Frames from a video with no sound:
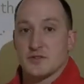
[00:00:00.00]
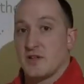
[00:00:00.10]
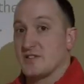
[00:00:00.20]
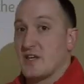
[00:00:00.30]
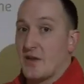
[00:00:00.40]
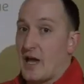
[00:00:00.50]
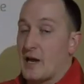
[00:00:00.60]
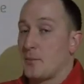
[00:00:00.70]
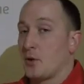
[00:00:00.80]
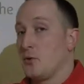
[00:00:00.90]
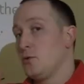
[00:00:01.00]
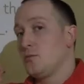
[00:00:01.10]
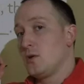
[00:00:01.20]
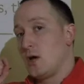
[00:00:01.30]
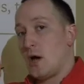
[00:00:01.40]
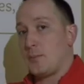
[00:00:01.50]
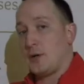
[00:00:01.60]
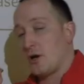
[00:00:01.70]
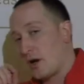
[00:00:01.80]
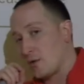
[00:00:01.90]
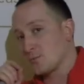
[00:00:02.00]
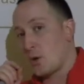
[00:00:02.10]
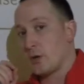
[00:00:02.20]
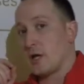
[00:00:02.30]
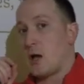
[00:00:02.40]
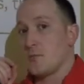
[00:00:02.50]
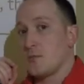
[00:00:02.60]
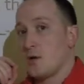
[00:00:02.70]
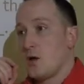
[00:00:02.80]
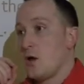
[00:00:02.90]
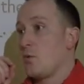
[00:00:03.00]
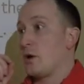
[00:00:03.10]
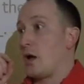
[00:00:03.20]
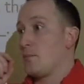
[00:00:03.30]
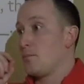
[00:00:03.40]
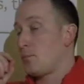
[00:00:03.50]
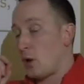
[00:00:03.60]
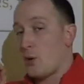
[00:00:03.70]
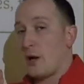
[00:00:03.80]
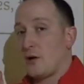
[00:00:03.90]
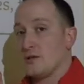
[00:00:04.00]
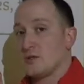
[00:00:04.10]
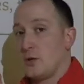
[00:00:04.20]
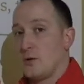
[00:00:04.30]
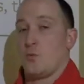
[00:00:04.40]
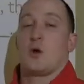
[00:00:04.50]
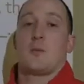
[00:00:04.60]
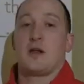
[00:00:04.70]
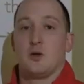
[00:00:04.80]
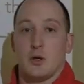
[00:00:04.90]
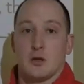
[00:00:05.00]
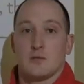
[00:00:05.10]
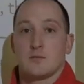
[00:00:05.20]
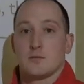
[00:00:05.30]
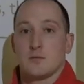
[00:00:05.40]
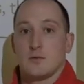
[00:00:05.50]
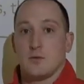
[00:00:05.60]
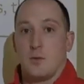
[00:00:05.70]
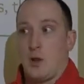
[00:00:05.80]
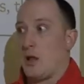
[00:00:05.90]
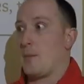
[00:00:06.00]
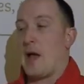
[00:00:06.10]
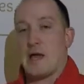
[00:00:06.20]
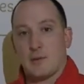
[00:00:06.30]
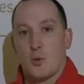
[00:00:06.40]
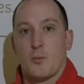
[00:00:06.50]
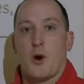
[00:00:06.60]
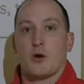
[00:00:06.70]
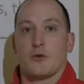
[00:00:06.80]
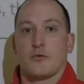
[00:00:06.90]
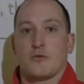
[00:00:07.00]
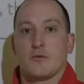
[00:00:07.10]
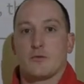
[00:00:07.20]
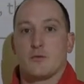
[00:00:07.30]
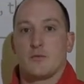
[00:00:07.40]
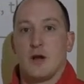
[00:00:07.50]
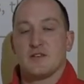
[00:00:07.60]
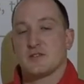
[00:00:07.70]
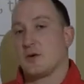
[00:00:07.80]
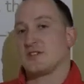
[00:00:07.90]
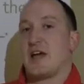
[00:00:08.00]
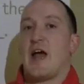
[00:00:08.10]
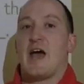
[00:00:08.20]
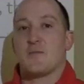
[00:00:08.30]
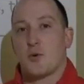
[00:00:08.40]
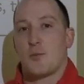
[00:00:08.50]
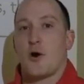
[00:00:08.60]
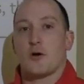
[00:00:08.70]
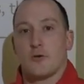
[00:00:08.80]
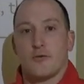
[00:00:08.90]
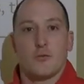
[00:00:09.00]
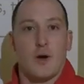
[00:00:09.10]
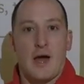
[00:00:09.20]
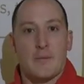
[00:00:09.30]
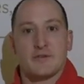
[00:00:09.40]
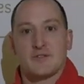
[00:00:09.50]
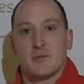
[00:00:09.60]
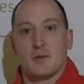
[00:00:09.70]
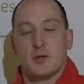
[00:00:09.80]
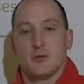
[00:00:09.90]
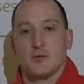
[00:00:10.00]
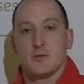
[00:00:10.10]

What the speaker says: So let's say that I had a balloon up here and I was blowing it up. When I blow air into it, what am I doing? Well, I'm adding more particles, right? So as I add more particles, what happens to the balloon?